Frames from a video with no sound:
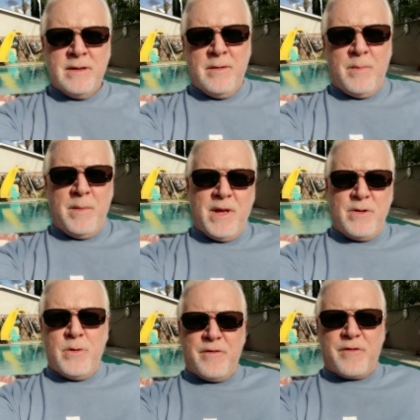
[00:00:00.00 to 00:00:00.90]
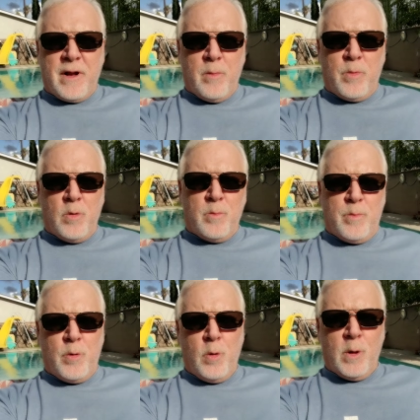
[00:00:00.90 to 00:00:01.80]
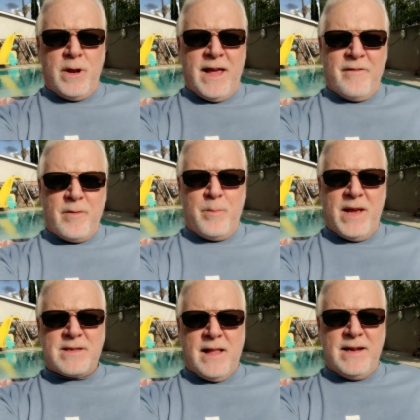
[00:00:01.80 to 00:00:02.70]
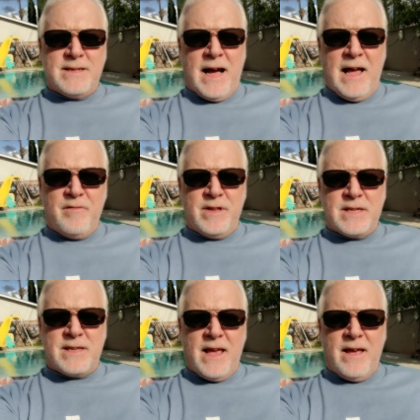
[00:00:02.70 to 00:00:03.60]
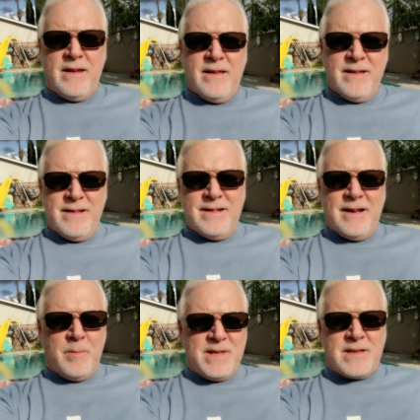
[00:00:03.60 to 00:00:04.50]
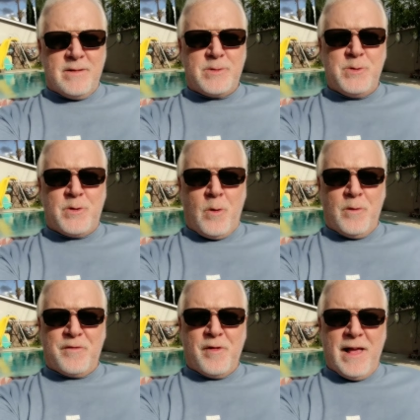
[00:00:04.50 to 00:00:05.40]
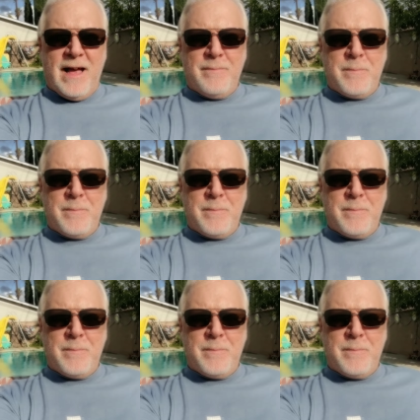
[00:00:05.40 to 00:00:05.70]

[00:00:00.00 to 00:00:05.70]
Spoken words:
maybe I'll do it in front of the pool and have a baseline dive instead. But it's a little too cold for that.